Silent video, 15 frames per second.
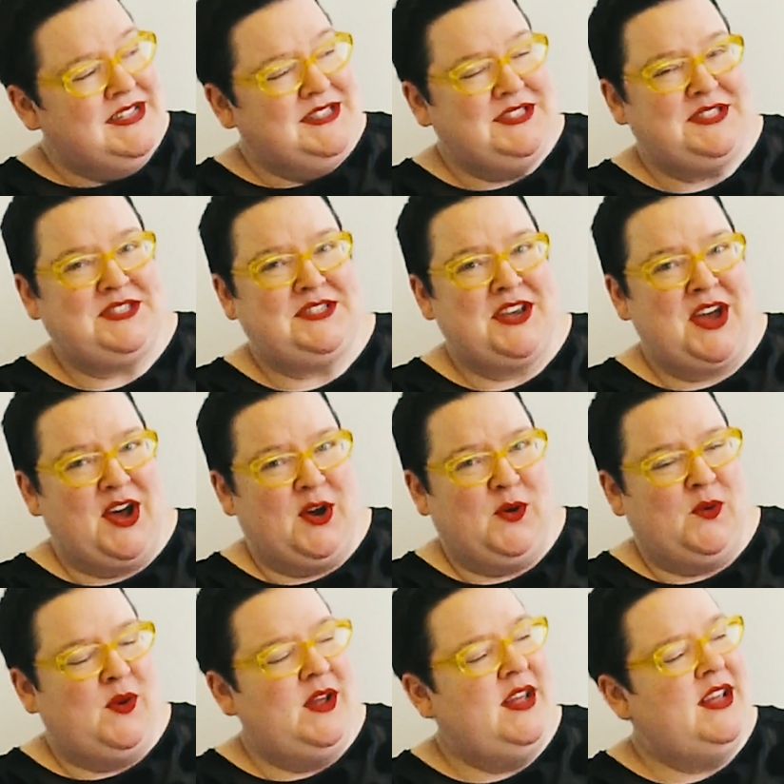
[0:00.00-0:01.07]

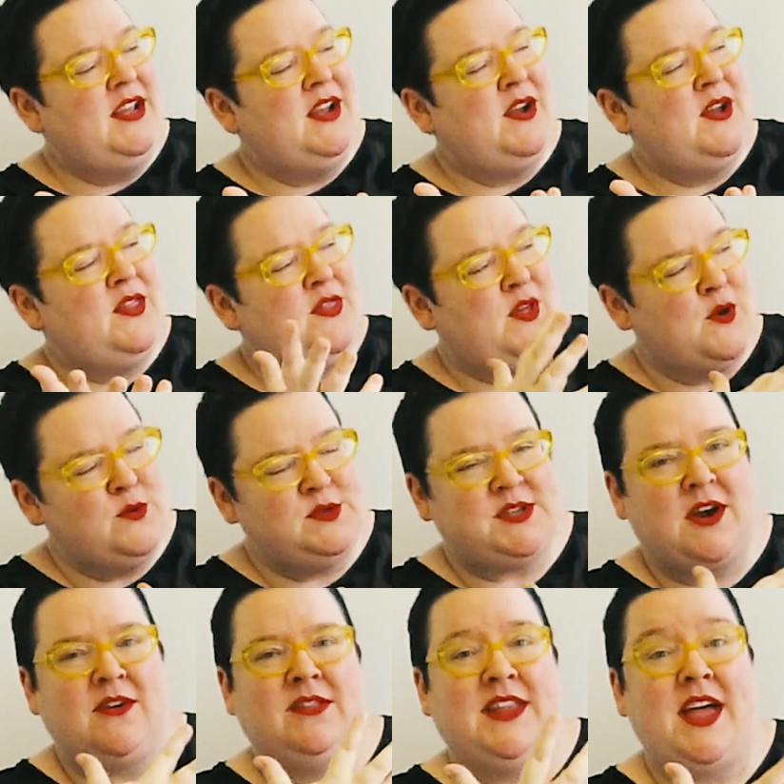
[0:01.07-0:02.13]
So those
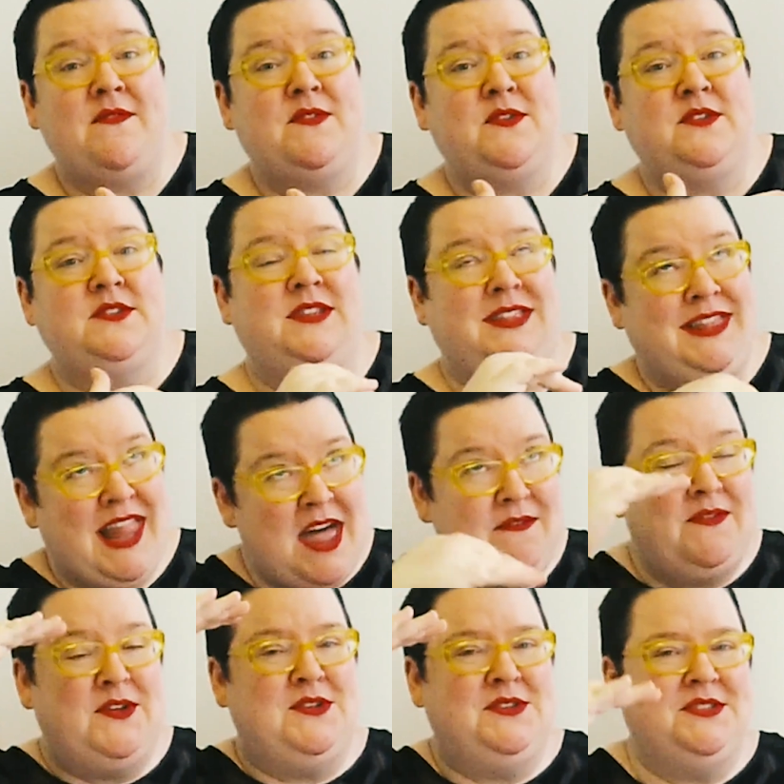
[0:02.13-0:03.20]
are
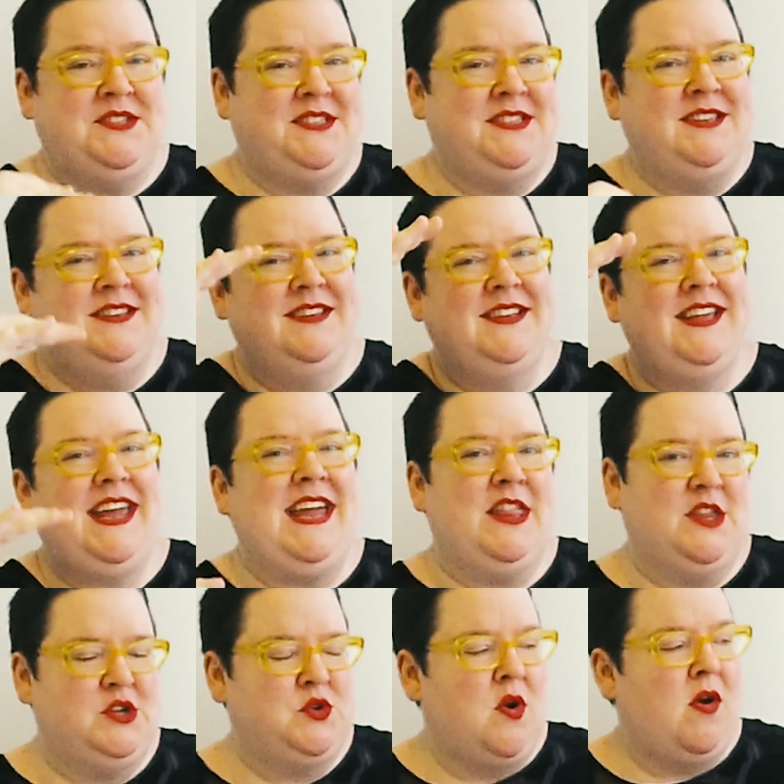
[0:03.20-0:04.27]
levels in
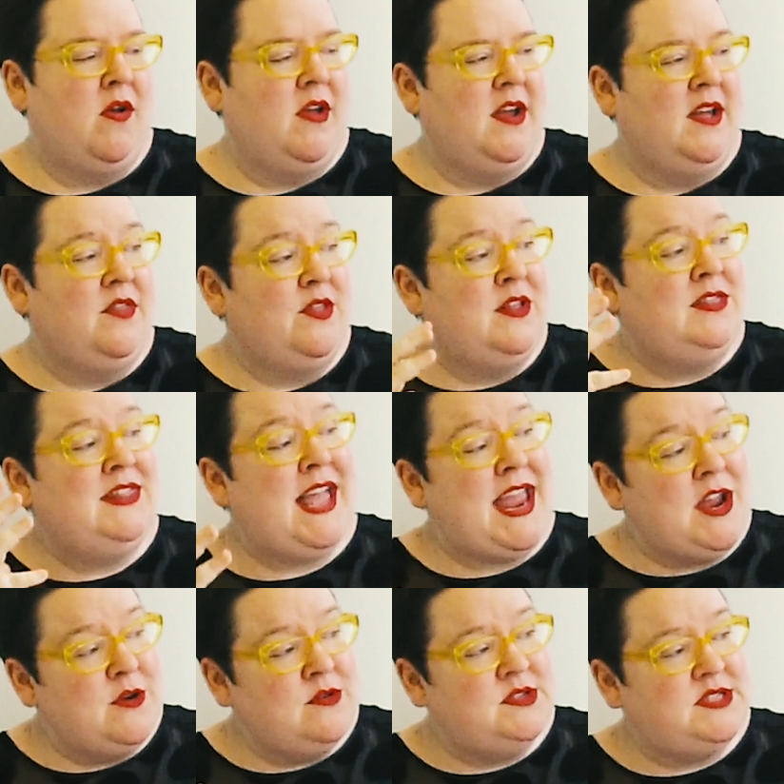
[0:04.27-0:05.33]
the drawing. The
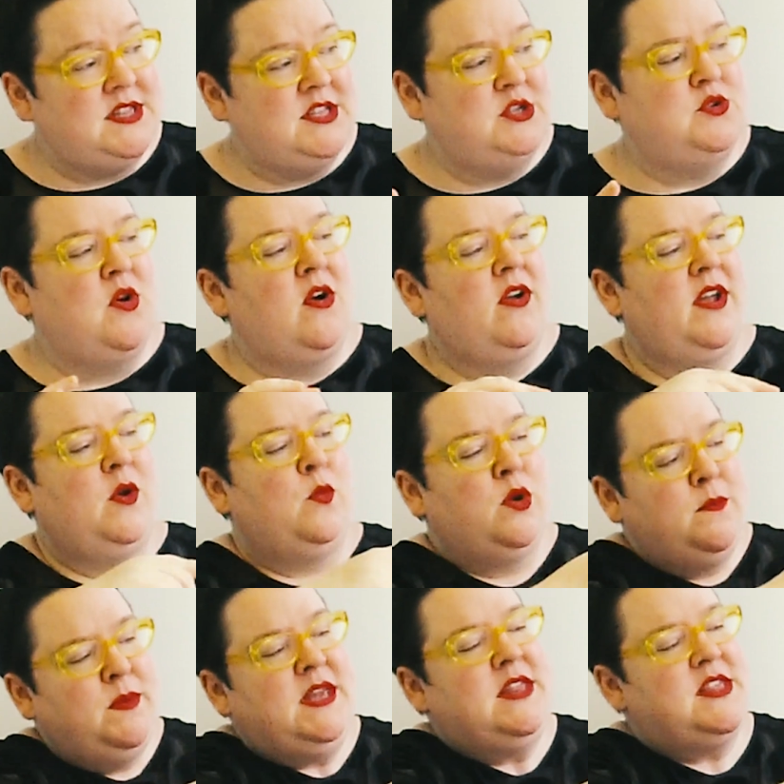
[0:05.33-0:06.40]
layers in the drawing
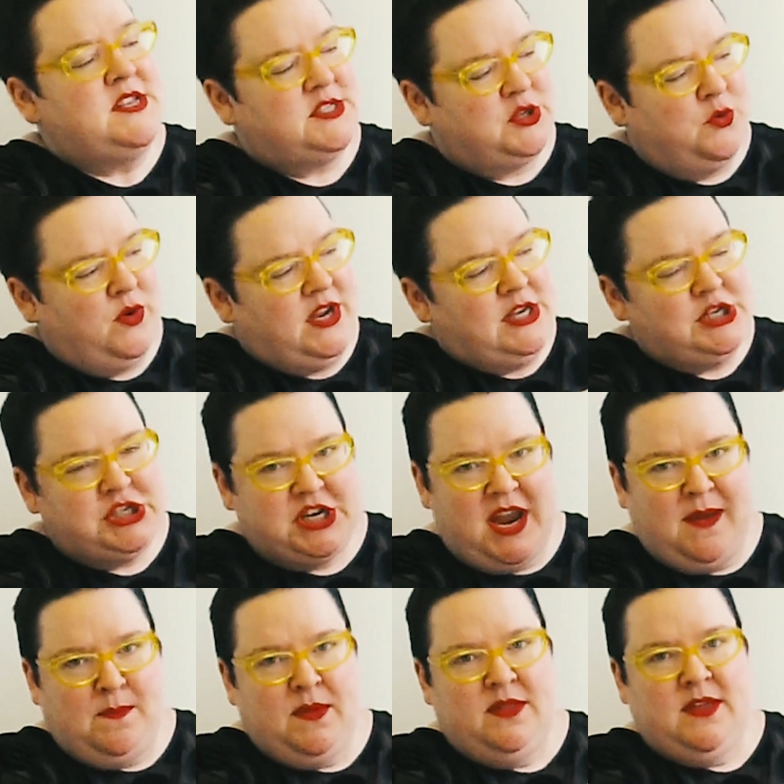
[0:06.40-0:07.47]
would be this green
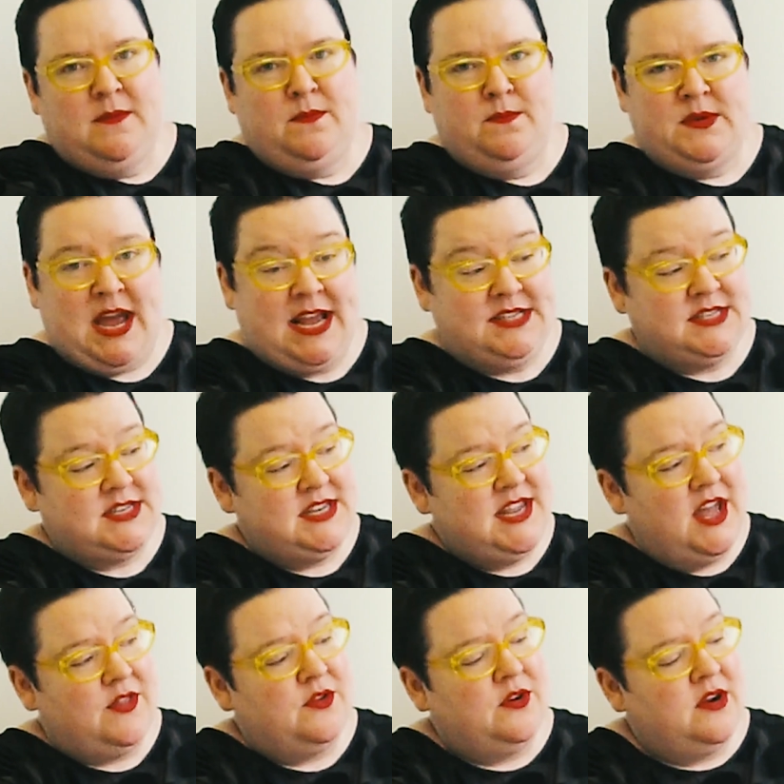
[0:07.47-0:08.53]
shape that ties it
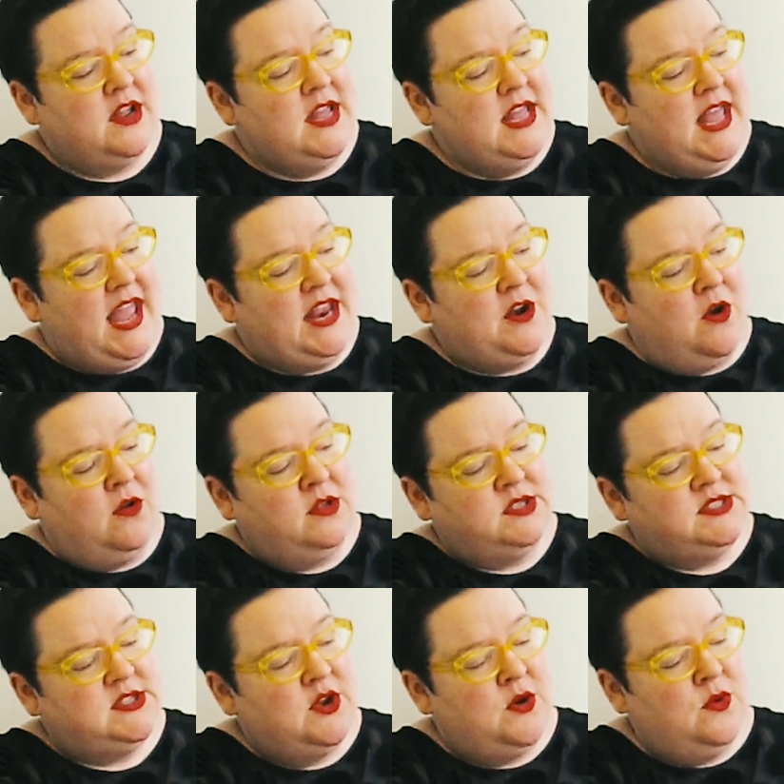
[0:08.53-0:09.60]
together, and
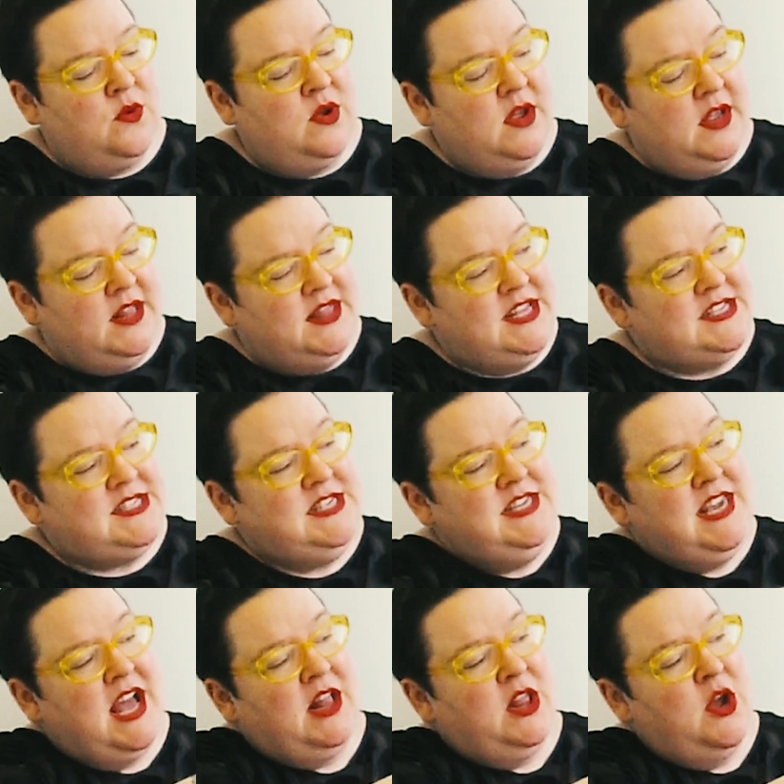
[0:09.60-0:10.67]
also this
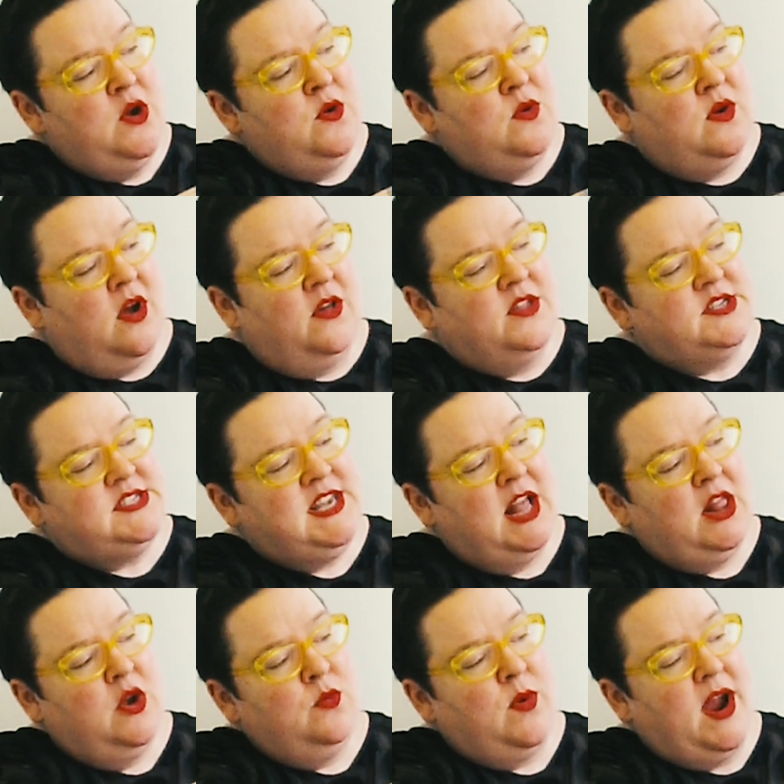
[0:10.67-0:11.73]
yellow, all this
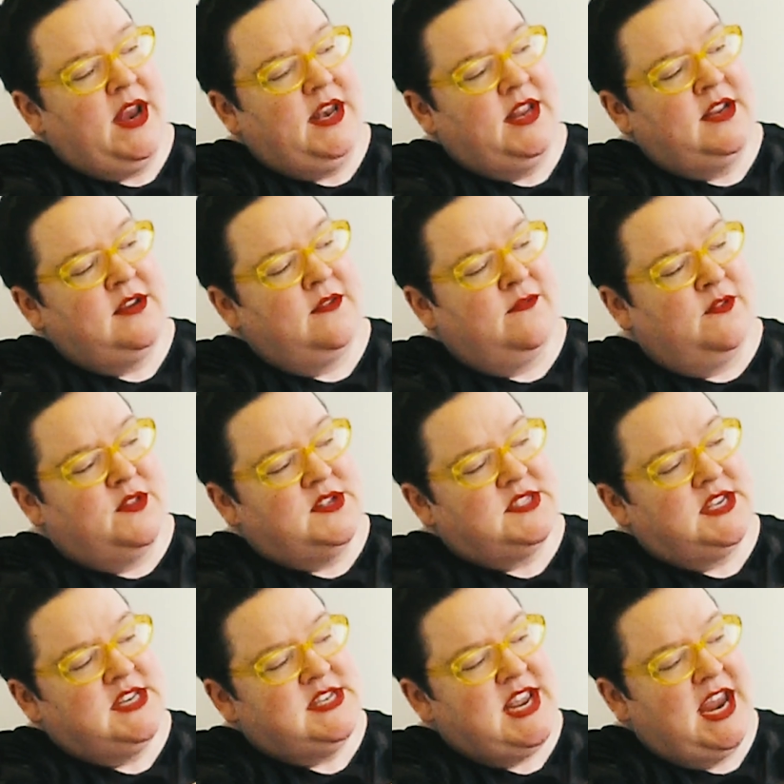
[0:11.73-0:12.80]
yellow writing for this
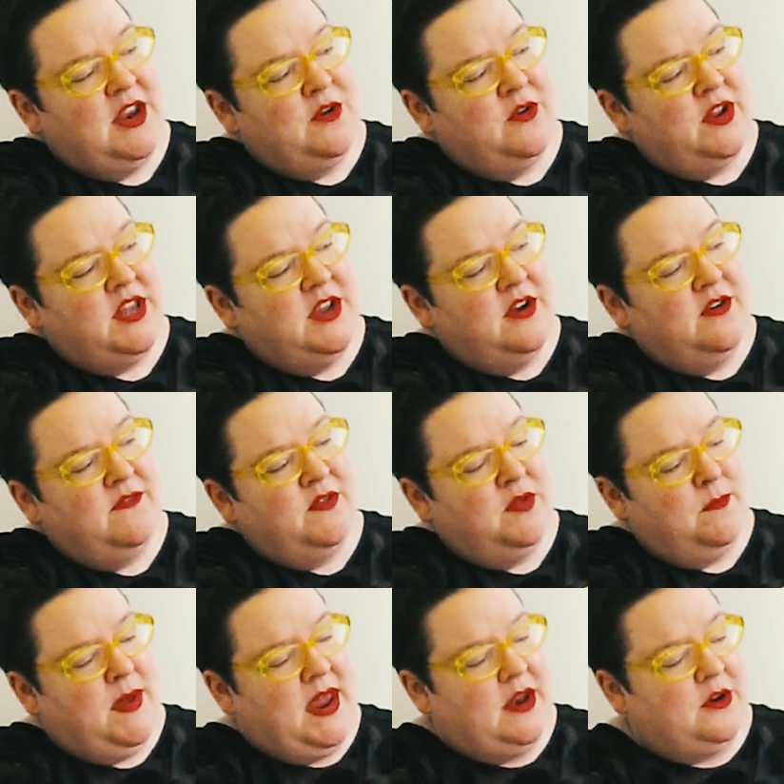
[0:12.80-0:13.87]
container here for the
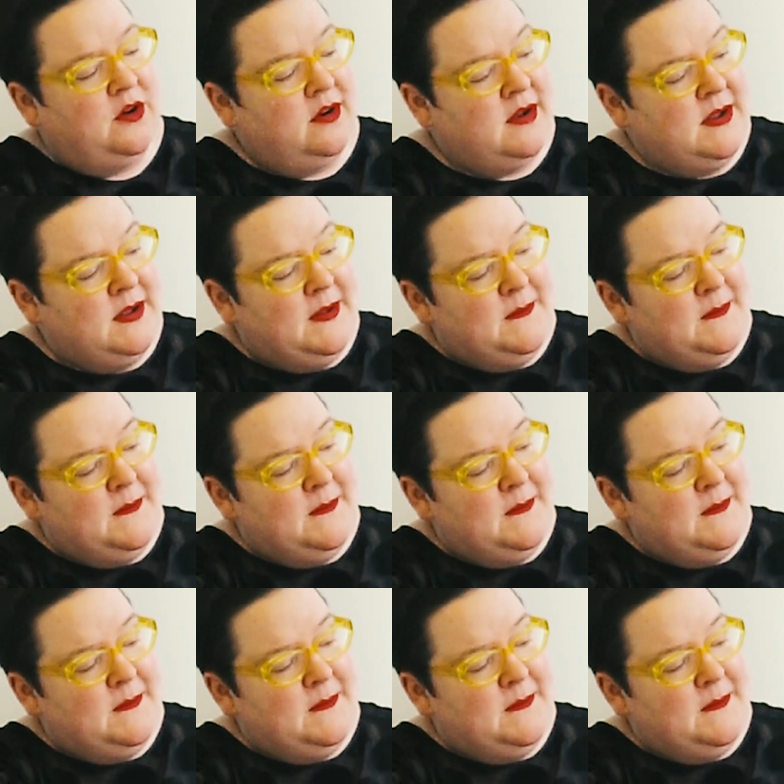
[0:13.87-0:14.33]
banner,